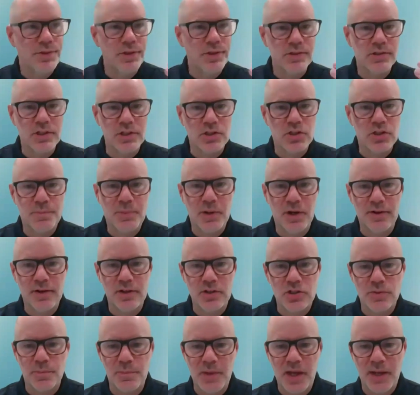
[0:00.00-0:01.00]
this
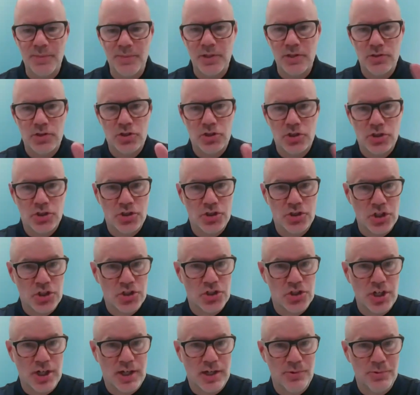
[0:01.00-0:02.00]
experience, maybe just
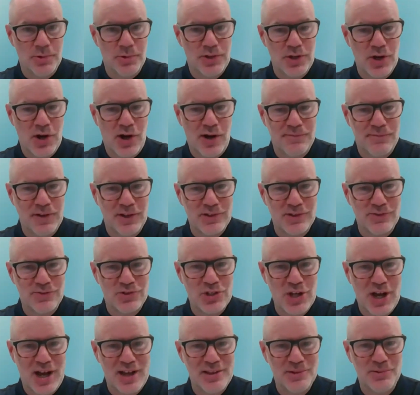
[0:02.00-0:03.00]
sticking with the offensive
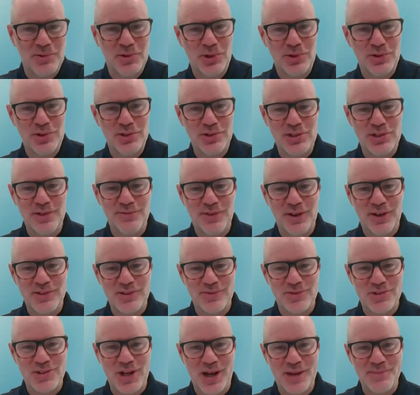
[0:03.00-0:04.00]
side, and then we'll go to the defensive
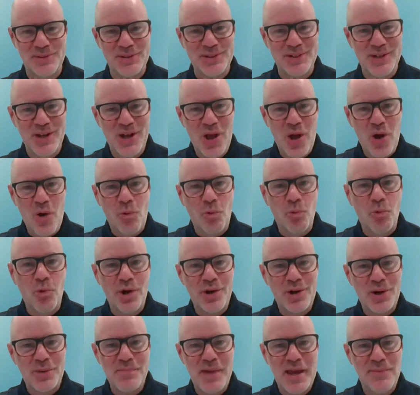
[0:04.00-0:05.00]
side, but what
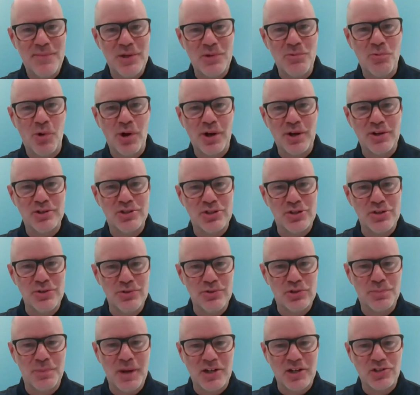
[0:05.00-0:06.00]
are maybe one or two
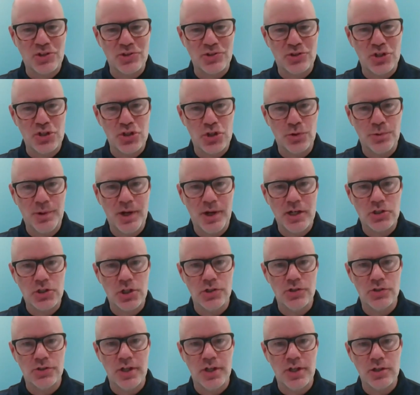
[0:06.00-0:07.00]
special
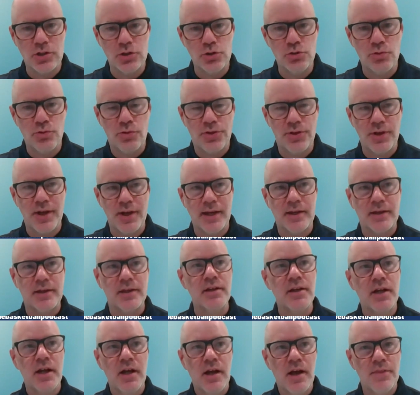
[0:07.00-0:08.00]
situations that you think
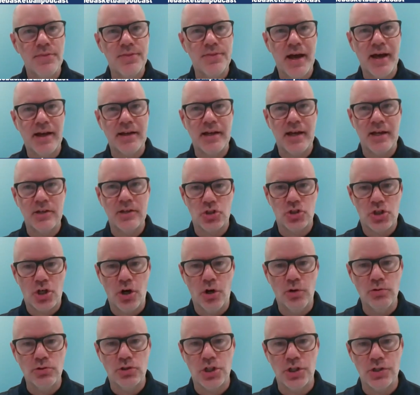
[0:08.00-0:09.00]
that as
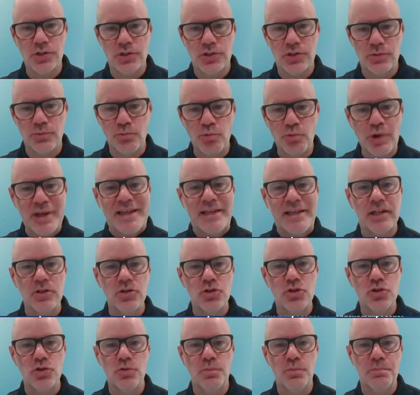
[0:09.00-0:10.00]
coaches we can
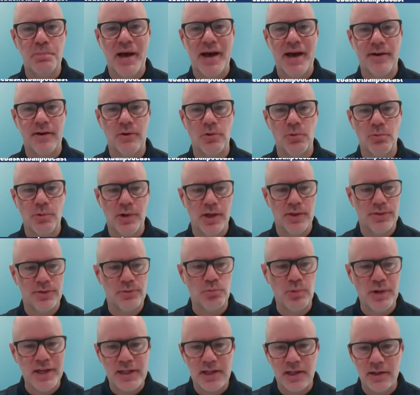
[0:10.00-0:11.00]
do better with?
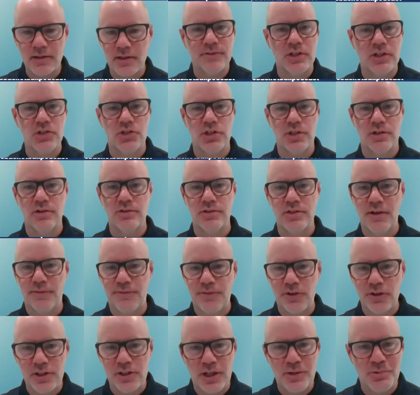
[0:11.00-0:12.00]
We can consider
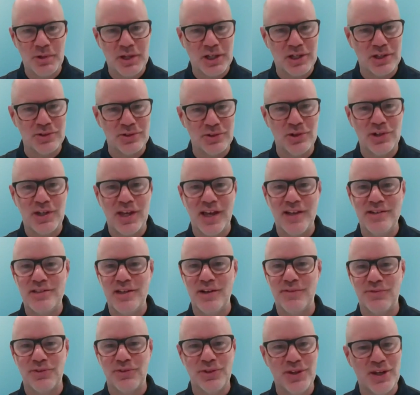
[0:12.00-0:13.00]
differently, we can look at
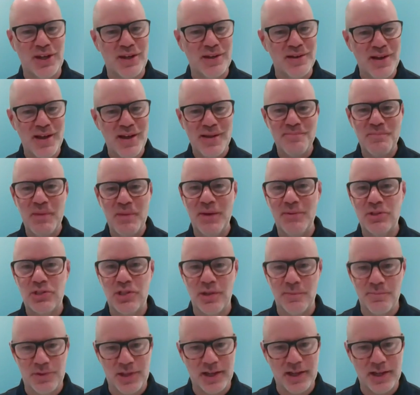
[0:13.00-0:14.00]
differently, maybe
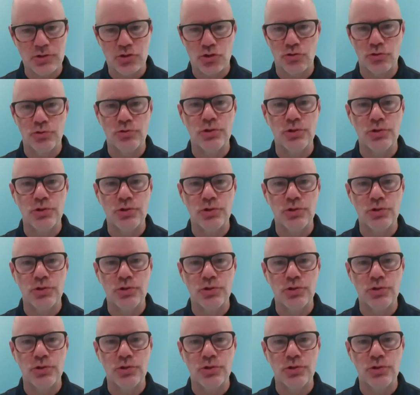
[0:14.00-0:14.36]
some things through